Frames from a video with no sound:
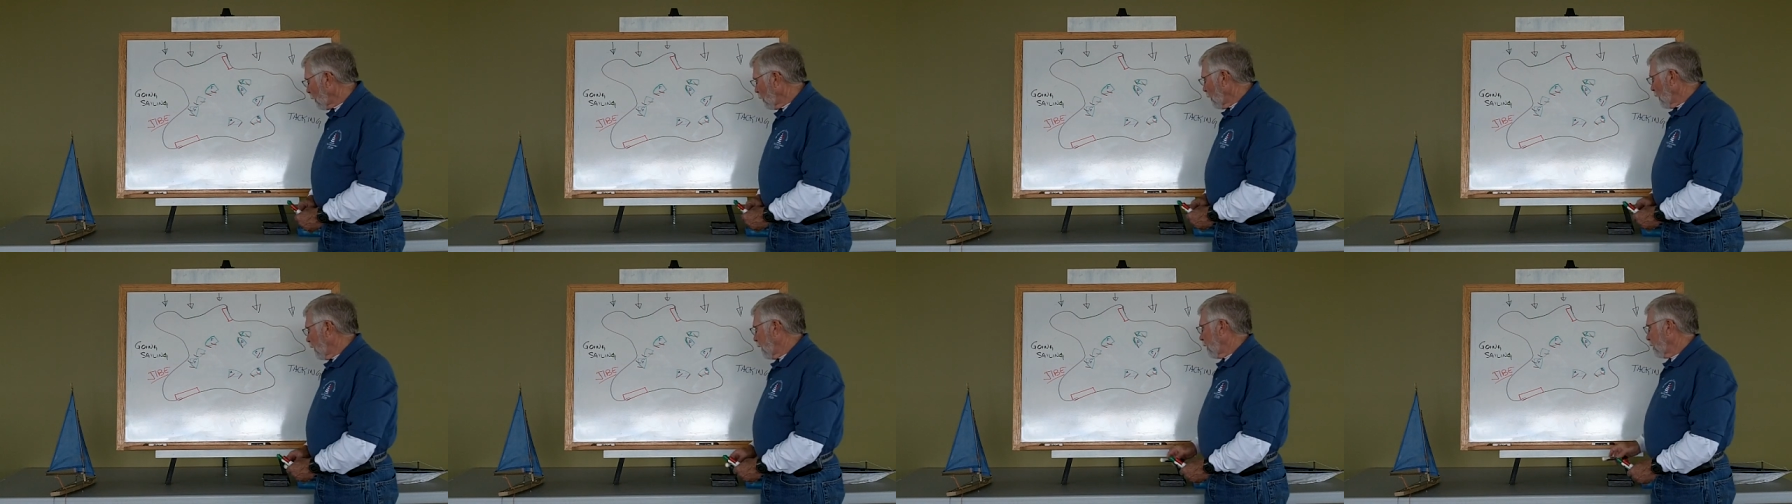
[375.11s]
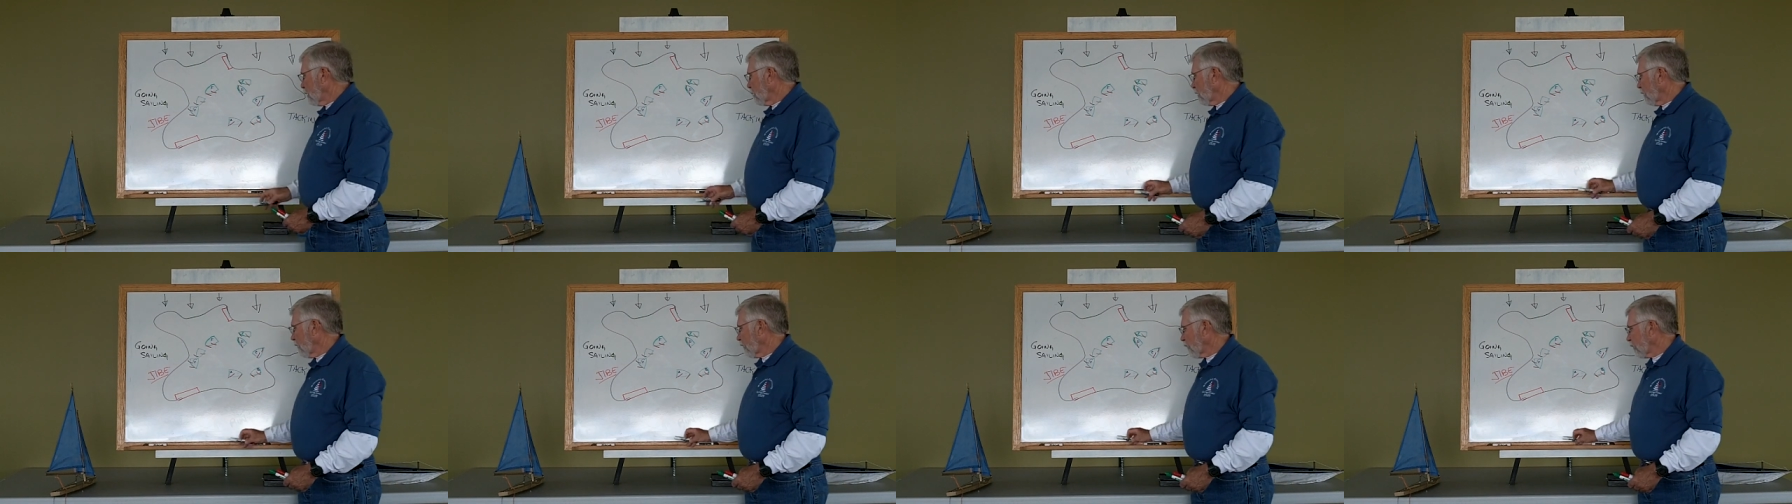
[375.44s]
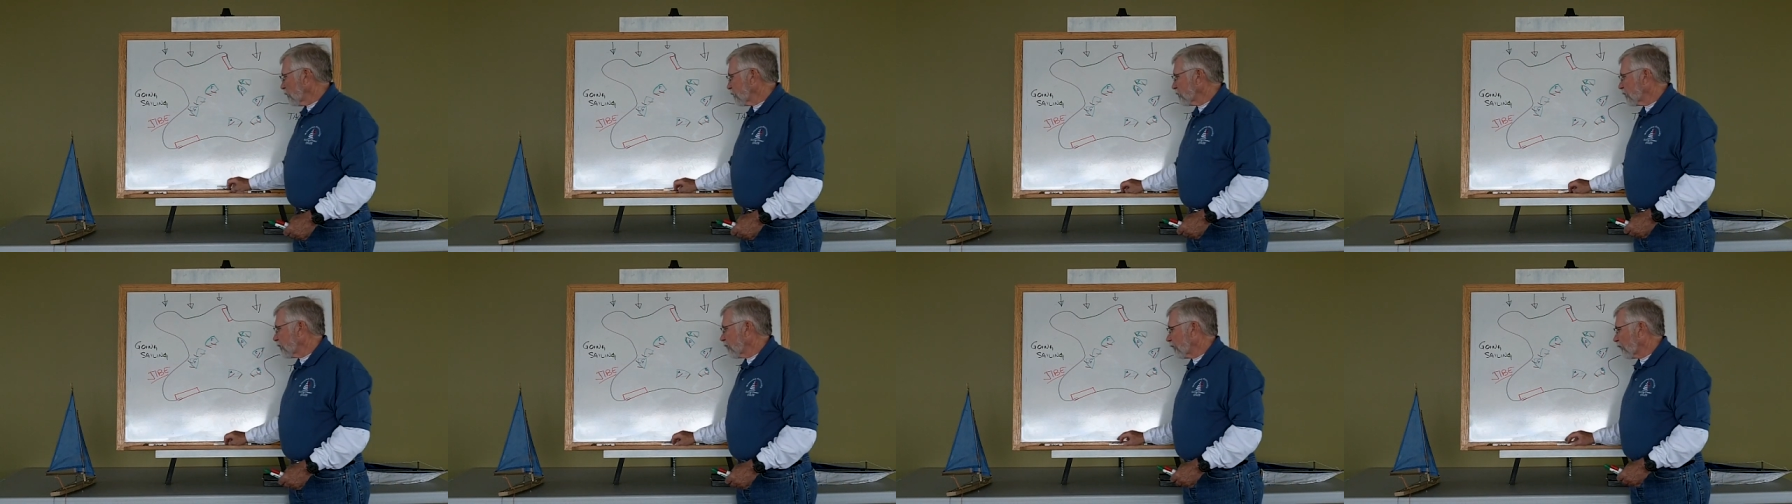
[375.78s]
Well,
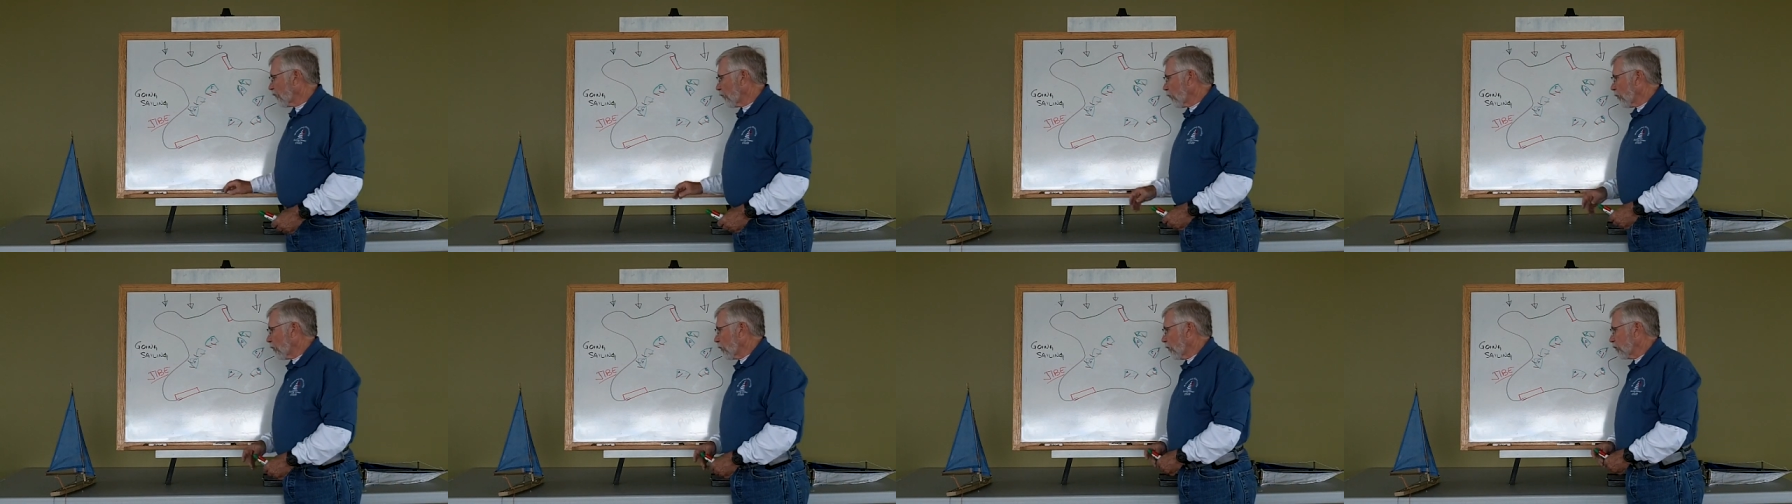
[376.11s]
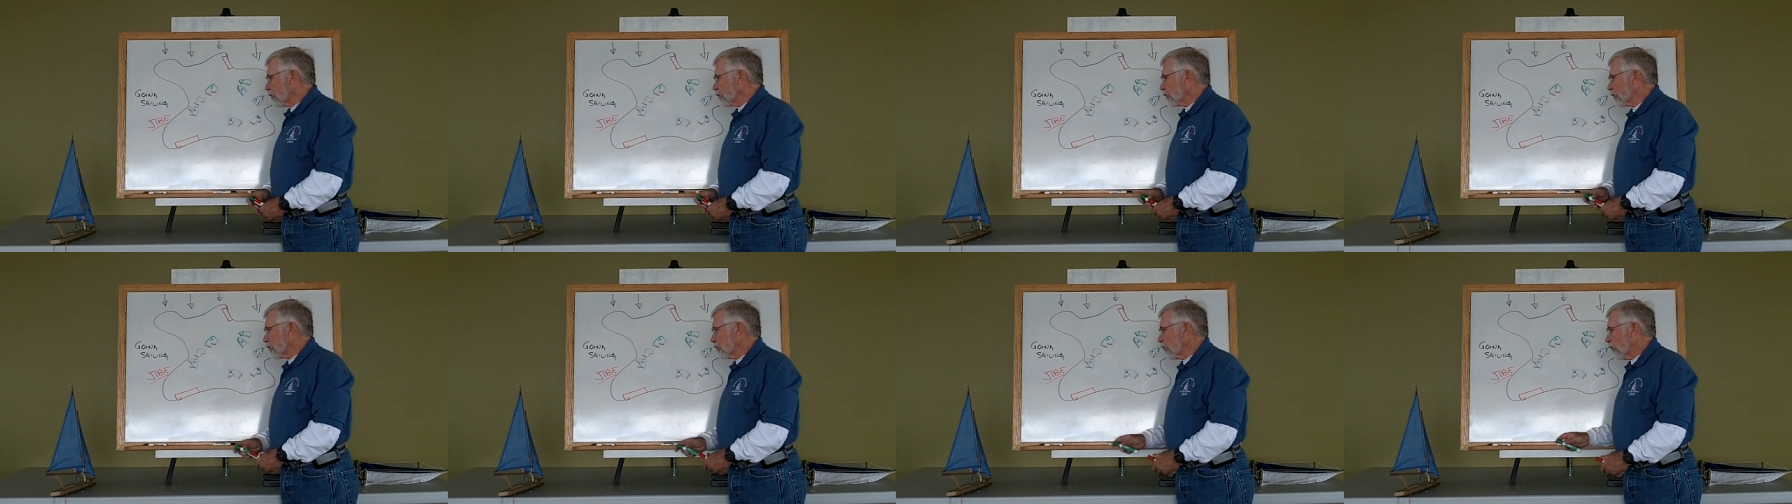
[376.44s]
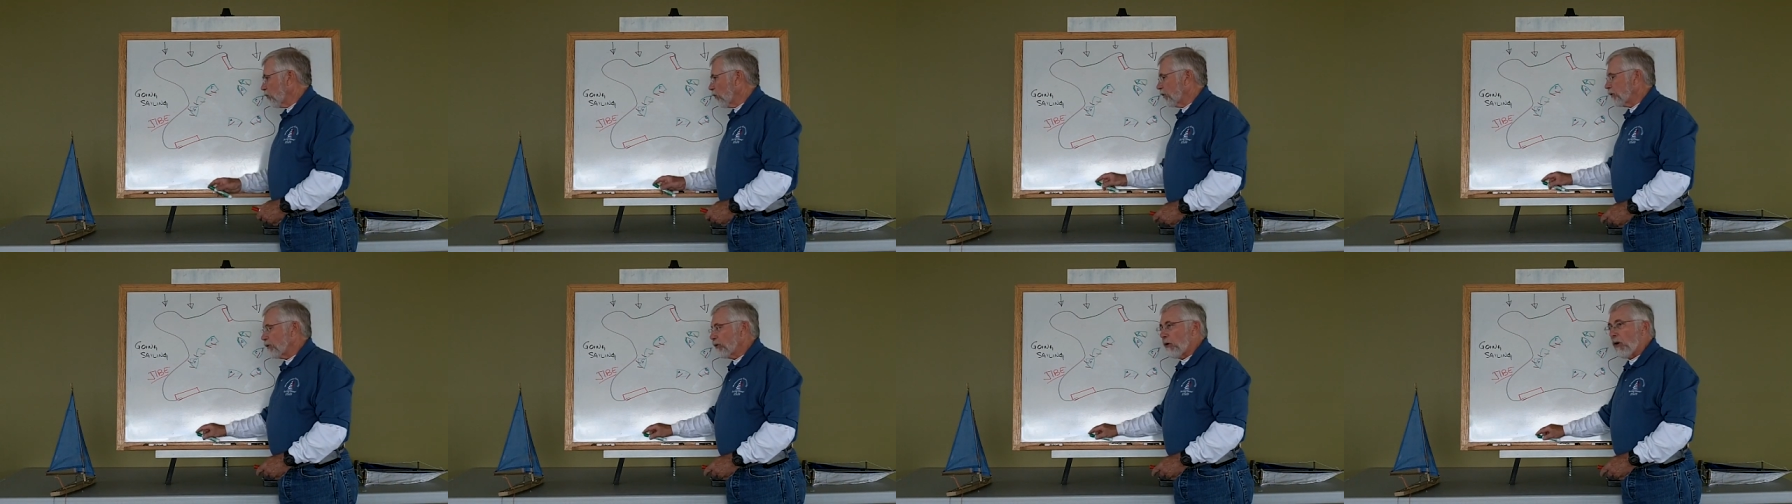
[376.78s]
first and foremost,
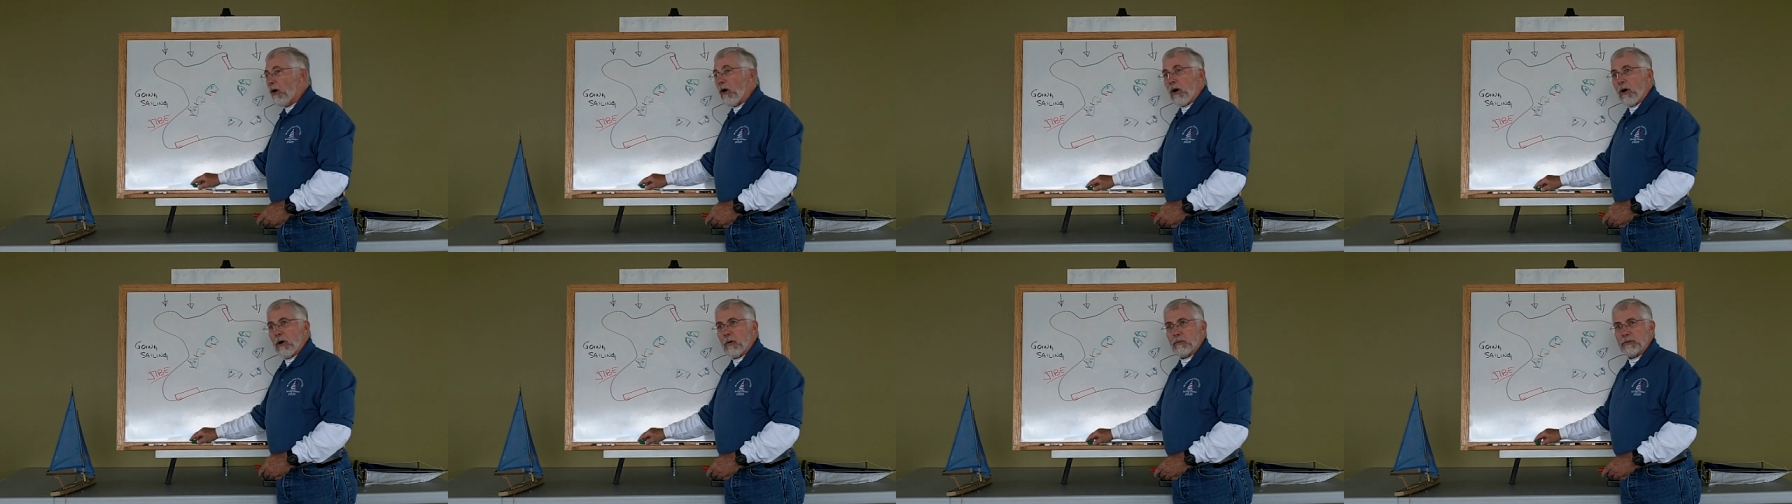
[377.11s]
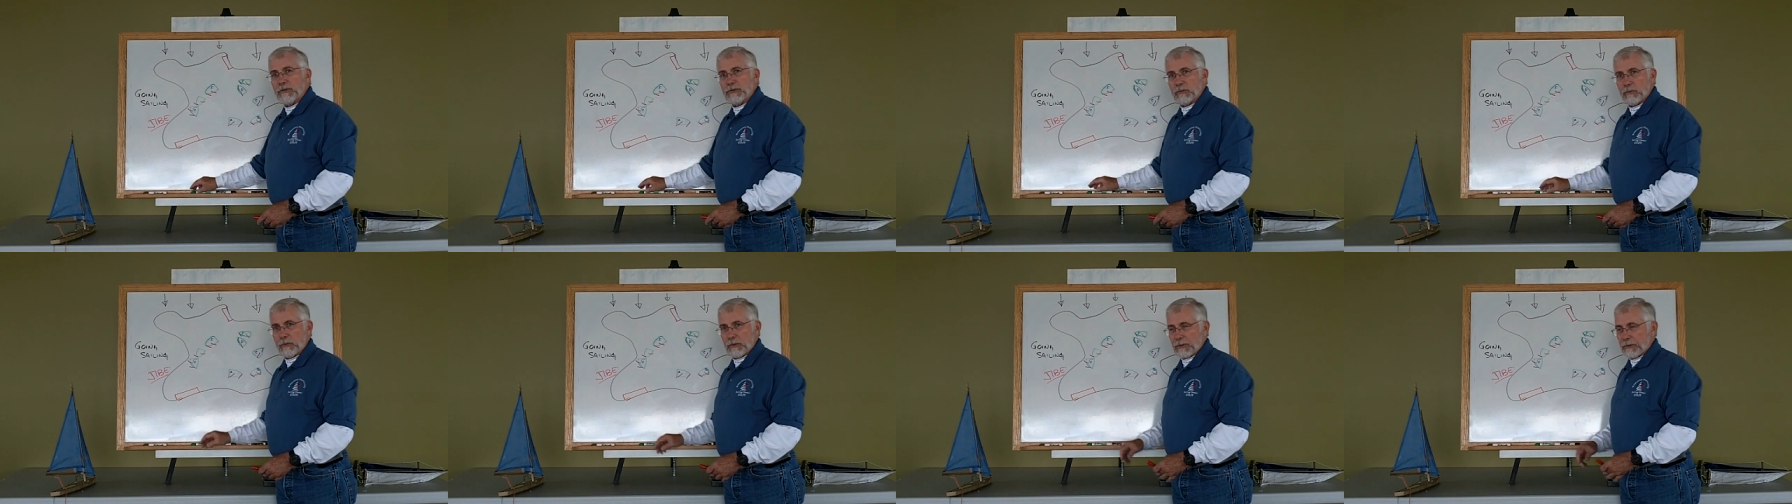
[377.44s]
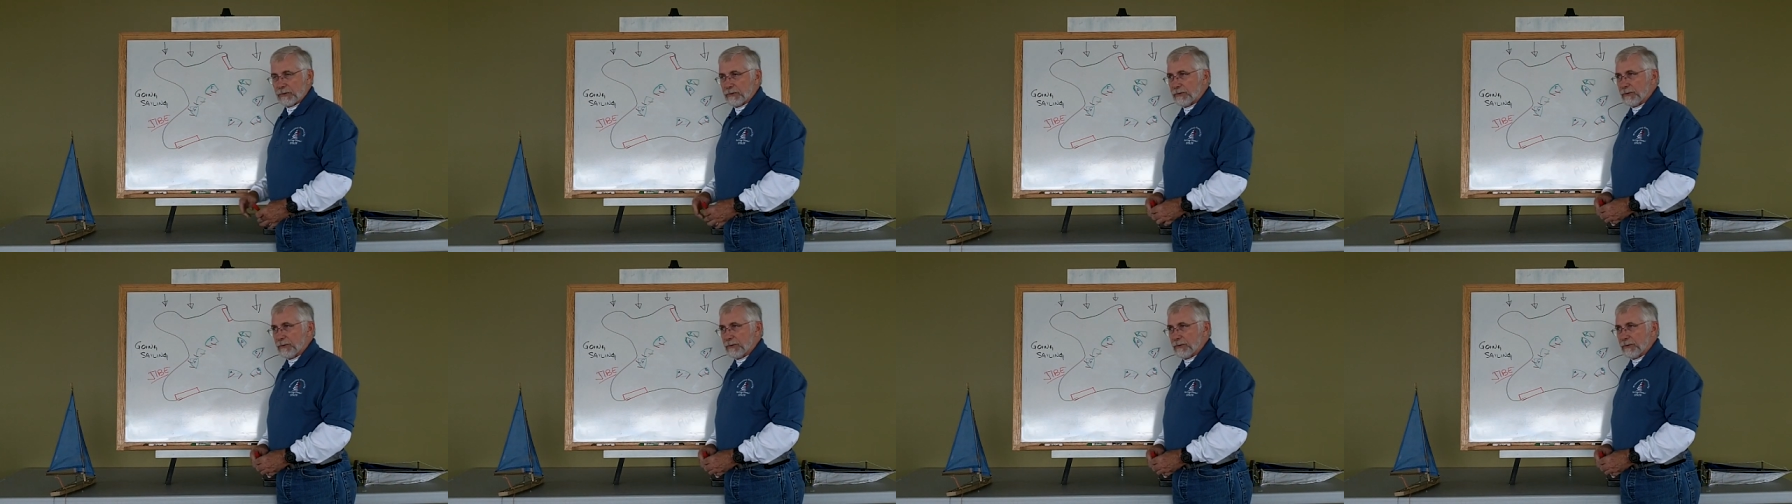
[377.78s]
what you always want to